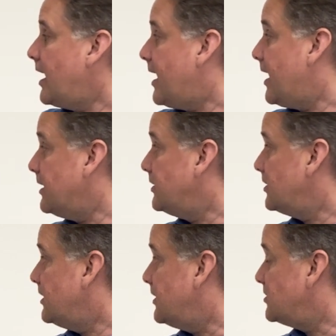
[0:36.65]
and
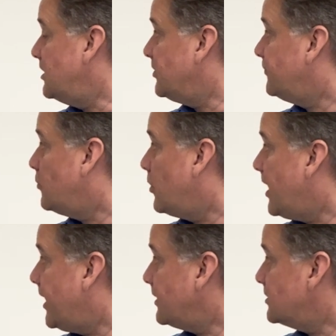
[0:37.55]
it is NEMA
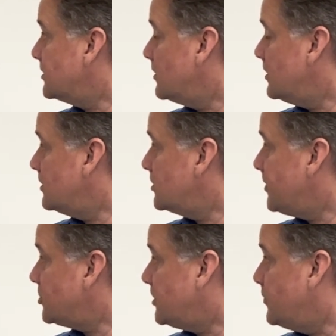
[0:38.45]
4X
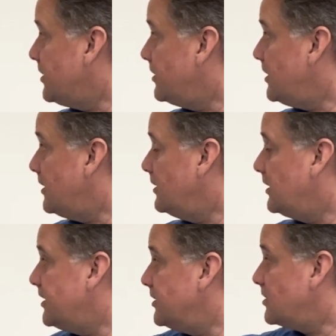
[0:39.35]
especially when the
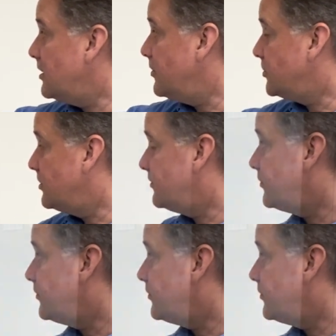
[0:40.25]
lid is closed at the